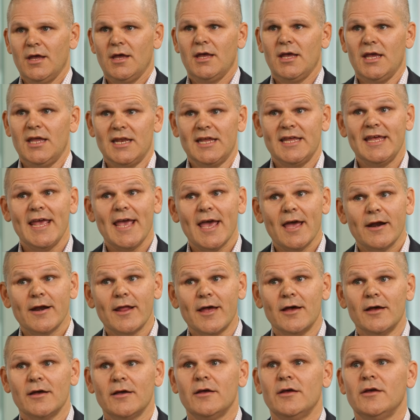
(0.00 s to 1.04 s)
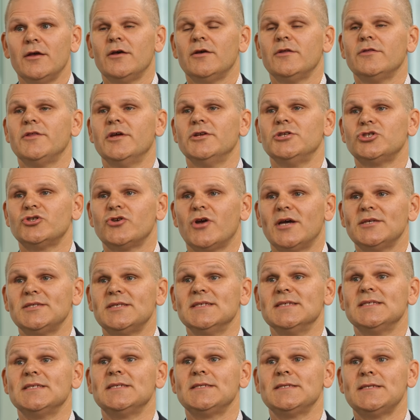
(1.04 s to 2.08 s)
In Canada, the trust
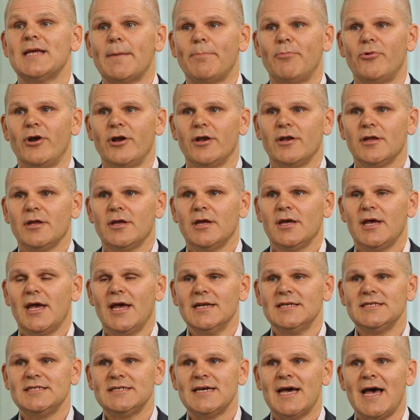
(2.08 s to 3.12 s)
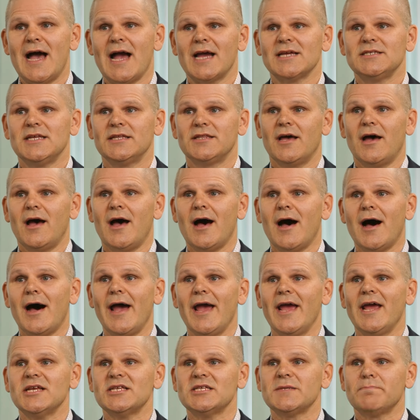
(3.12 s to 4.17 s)
is separate and taxed at the
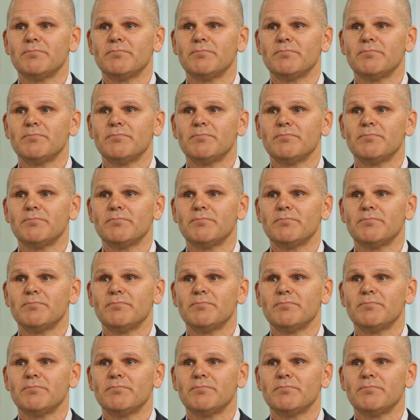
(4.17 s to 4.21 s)
highest